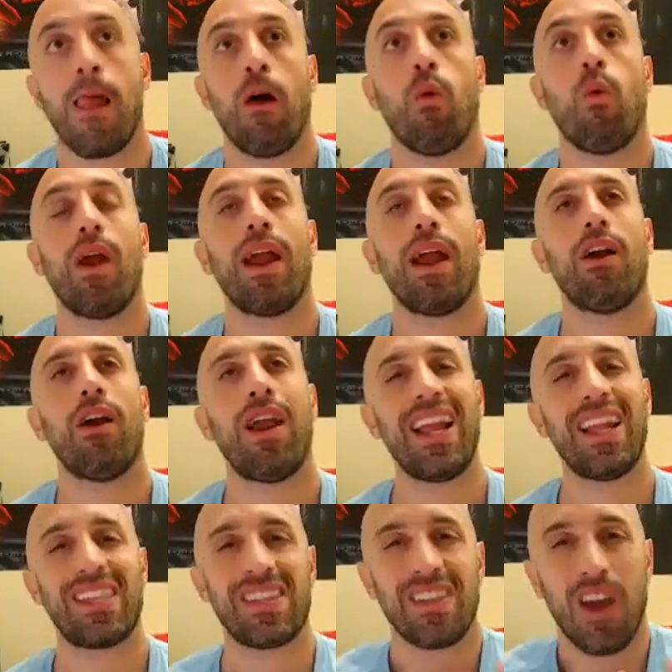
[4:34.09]
where
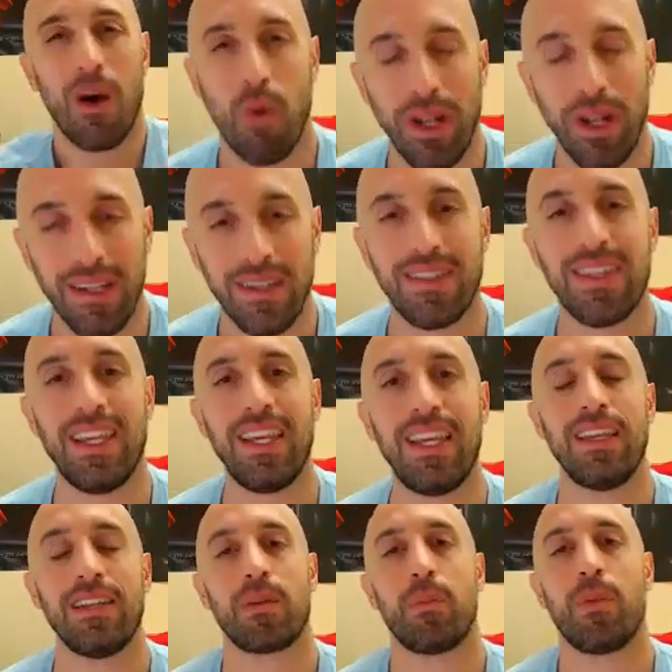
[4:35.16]
it's somewhat
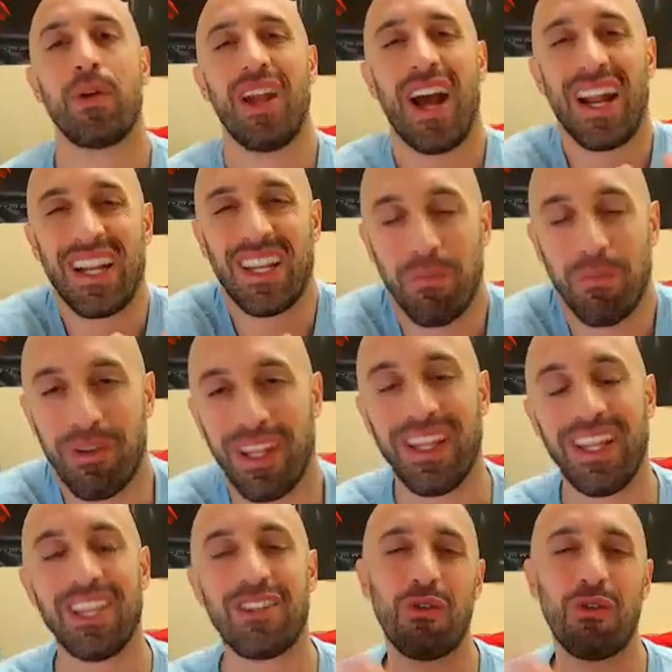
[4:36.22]
diseased but not completely,